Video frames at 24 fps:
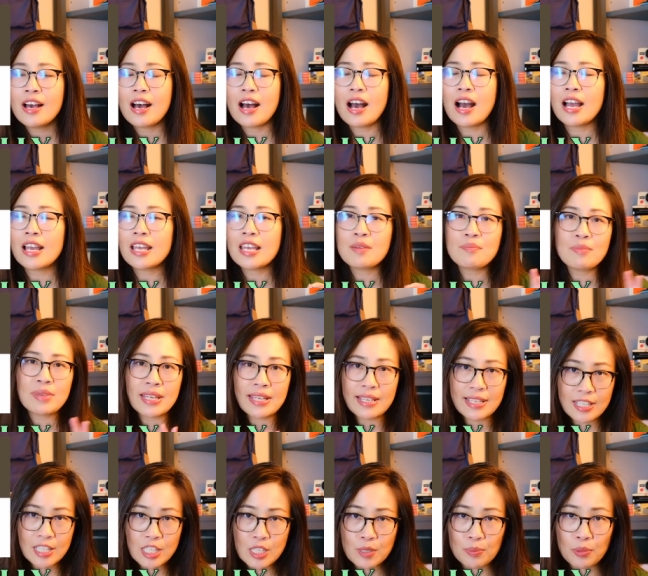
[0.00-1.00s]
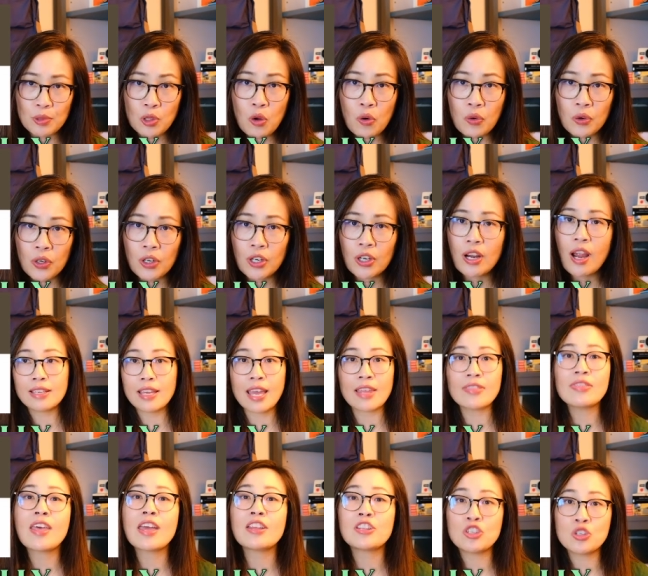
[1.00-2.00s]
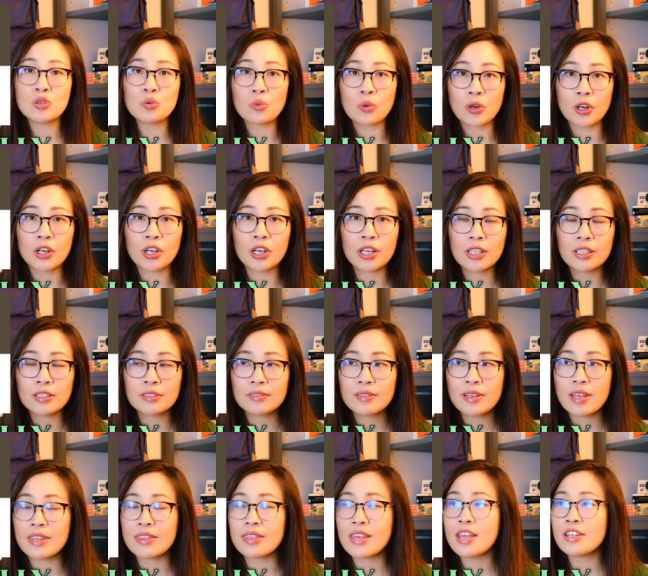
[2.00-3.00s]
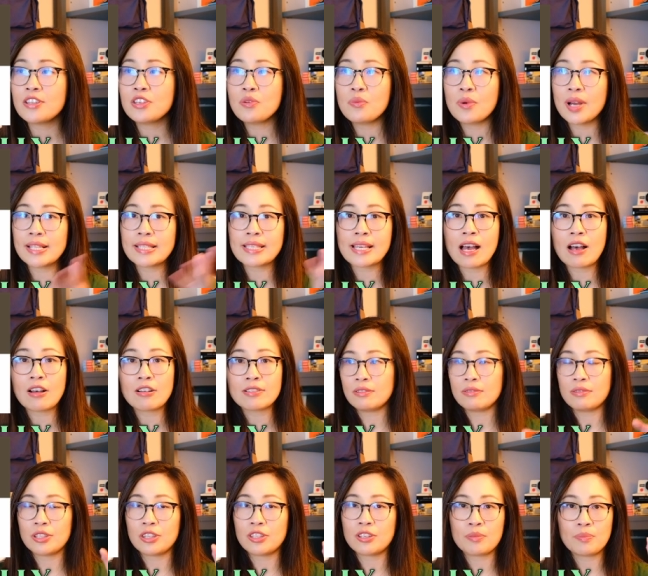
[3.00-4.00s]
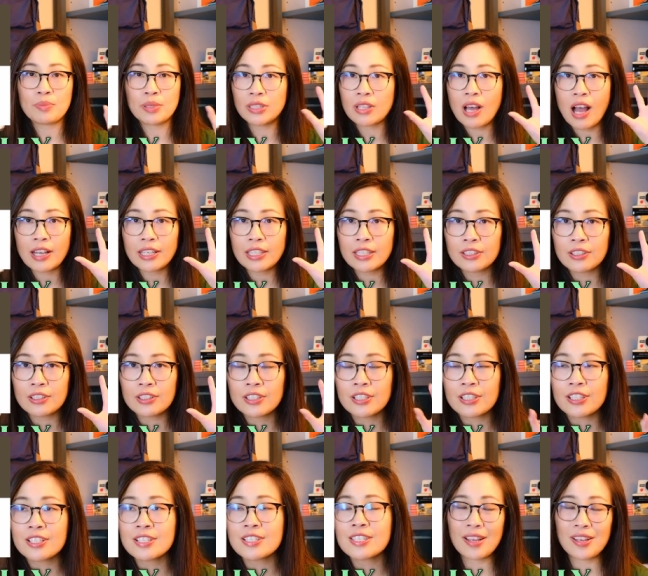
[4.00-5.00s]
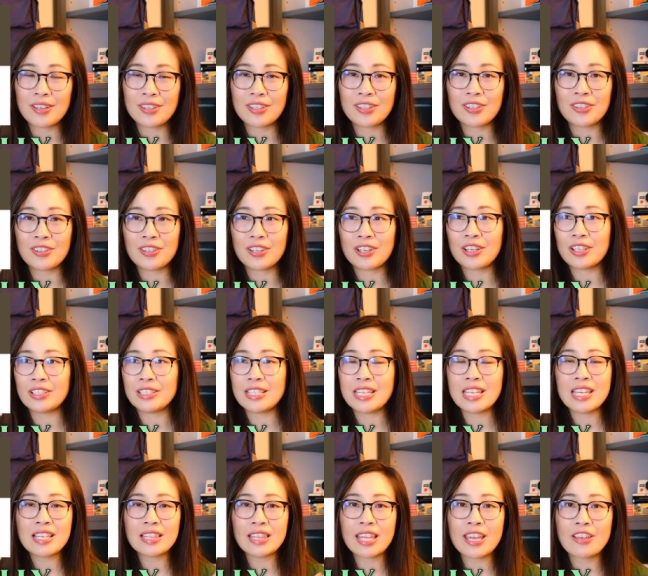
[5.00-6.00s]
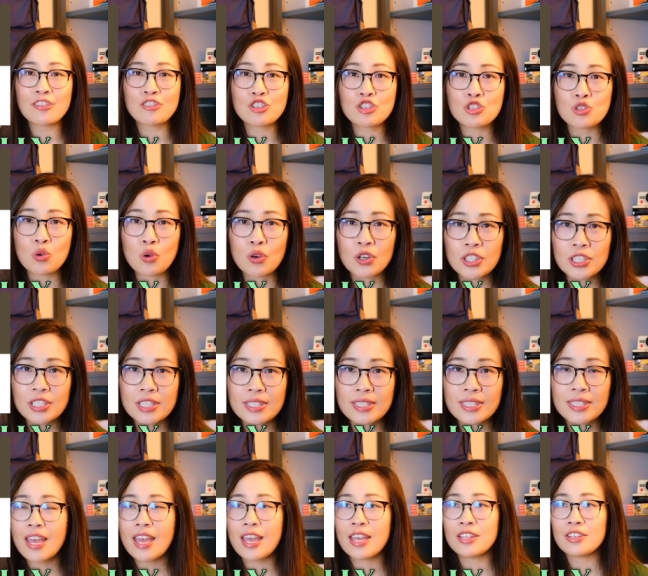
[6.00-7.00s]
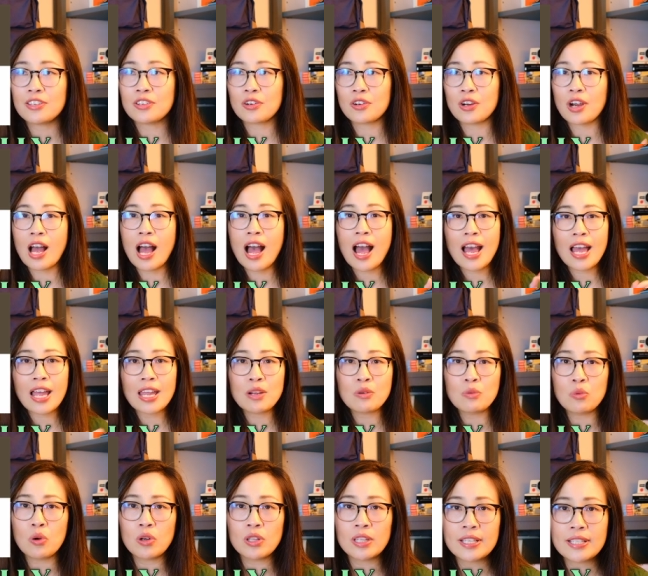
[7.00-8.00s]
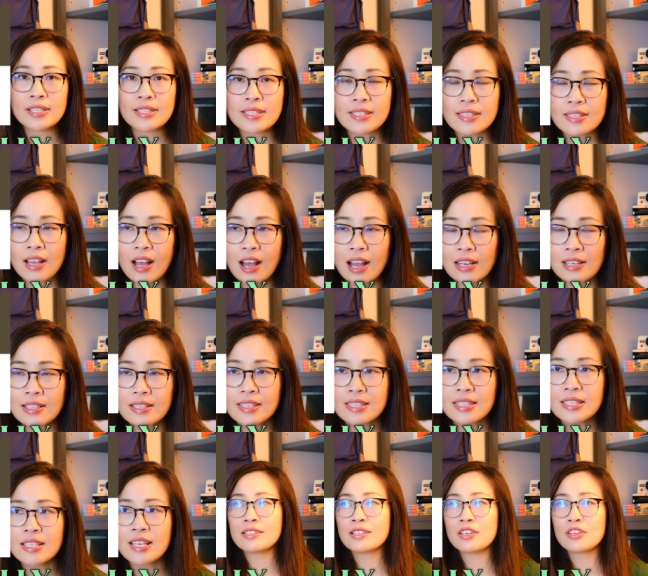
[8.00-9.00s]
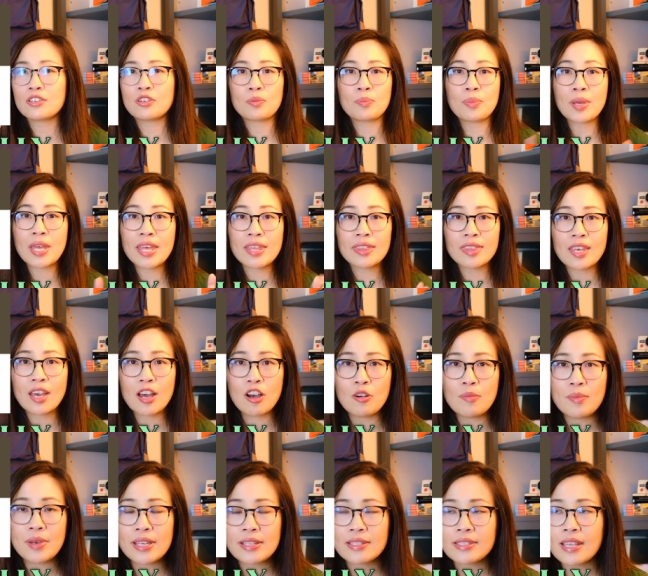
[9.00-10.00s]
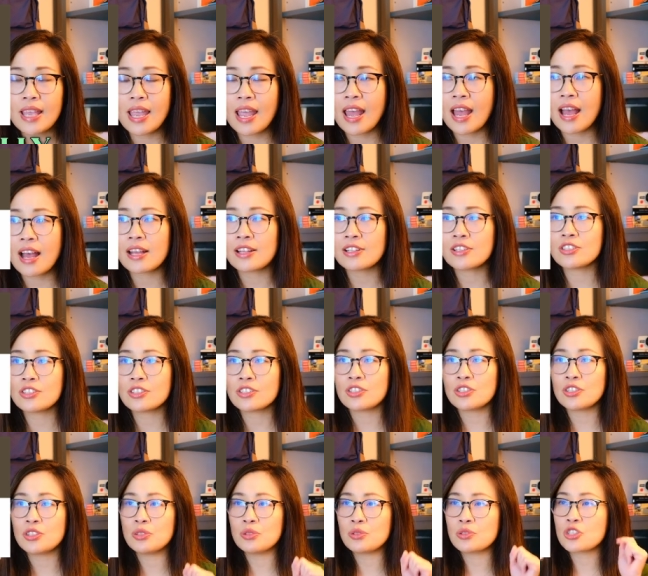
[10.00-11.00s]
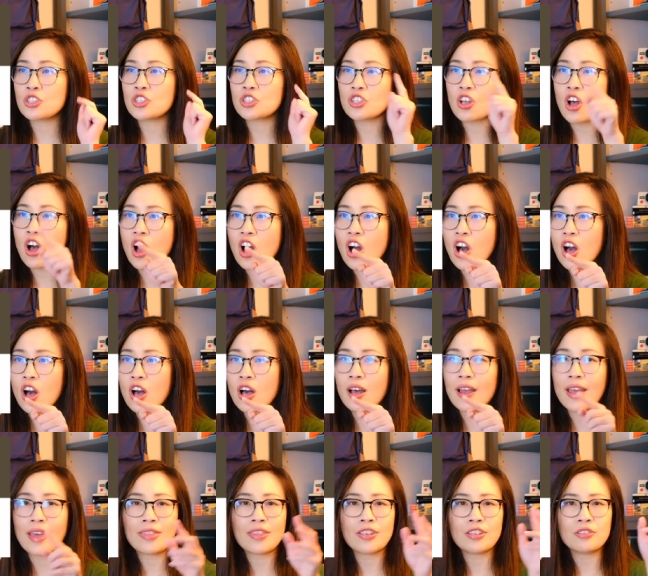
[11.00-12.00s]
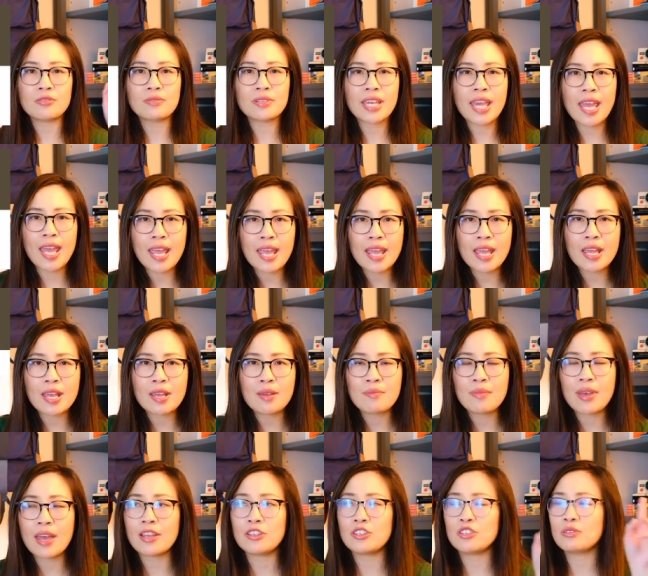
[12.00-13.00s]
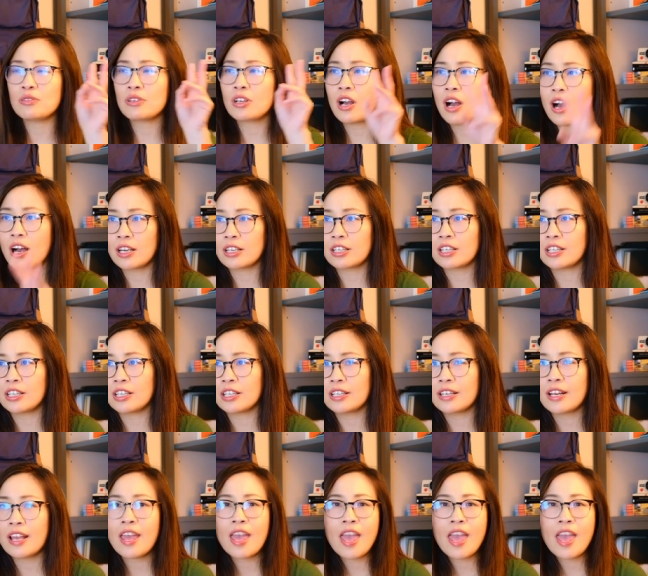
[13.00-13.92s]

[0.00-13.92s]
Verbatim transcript: I am an explorer. And then you were. And then you went out with your binoculars, and your knee length shorts, and your high woolen socks, your pith helmet, and you saw, and then you came, and you conquered.